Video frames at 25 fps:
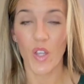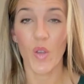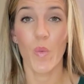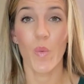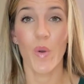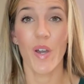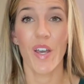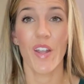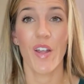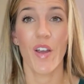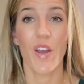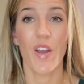
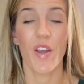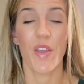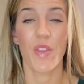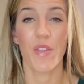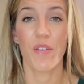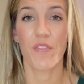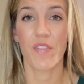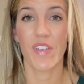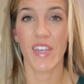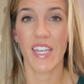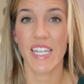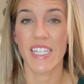What are the
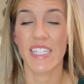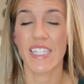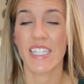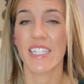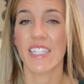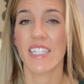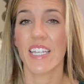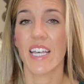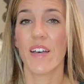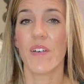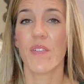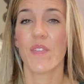
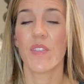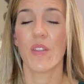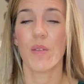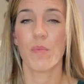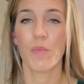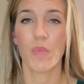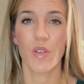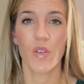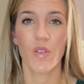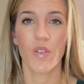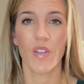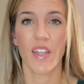phases of the
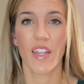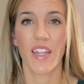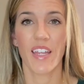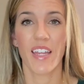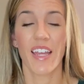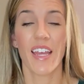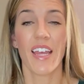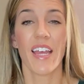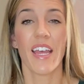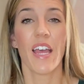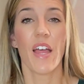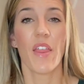moon?
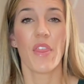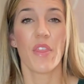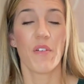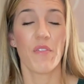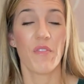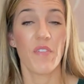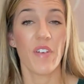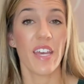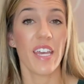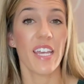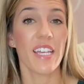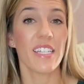The
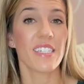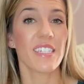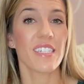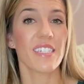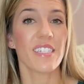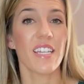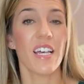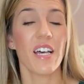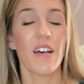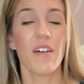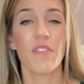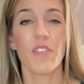
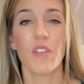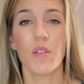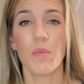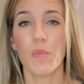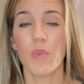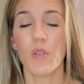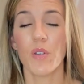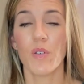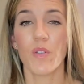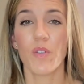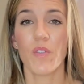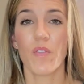phases of the
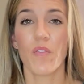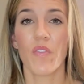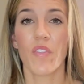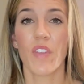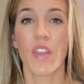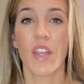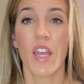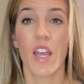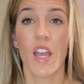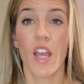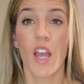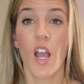moon
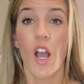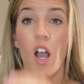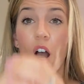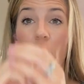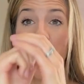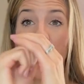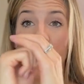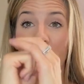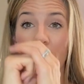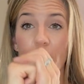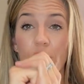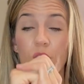
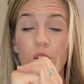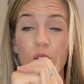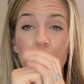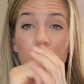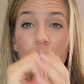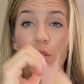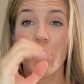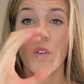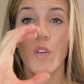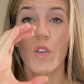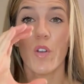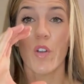are
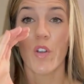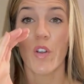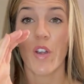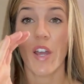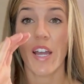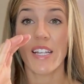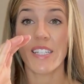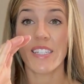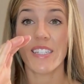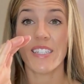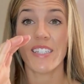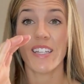new
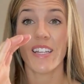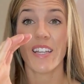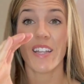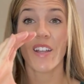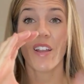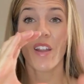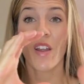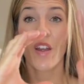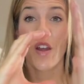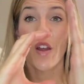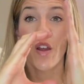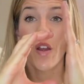crescent,
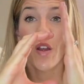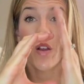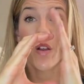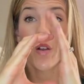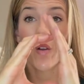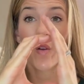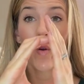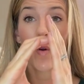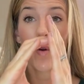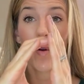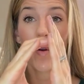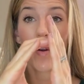
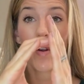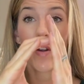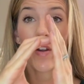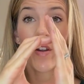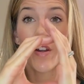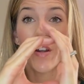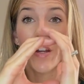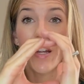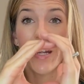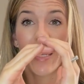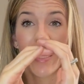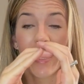
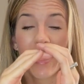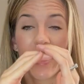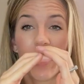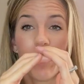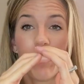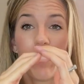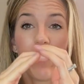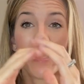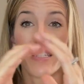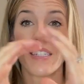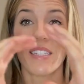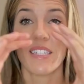quarter,
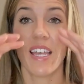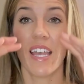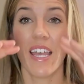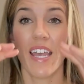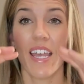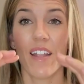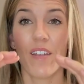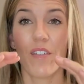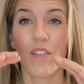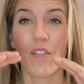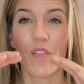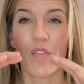gibbous,
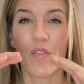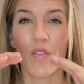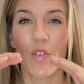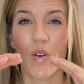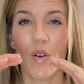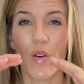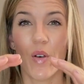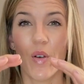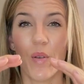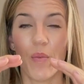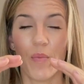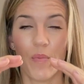and
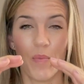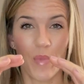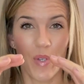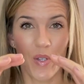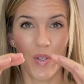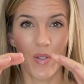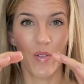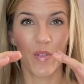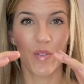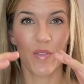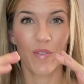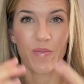full
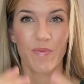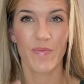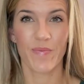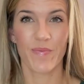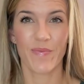moon.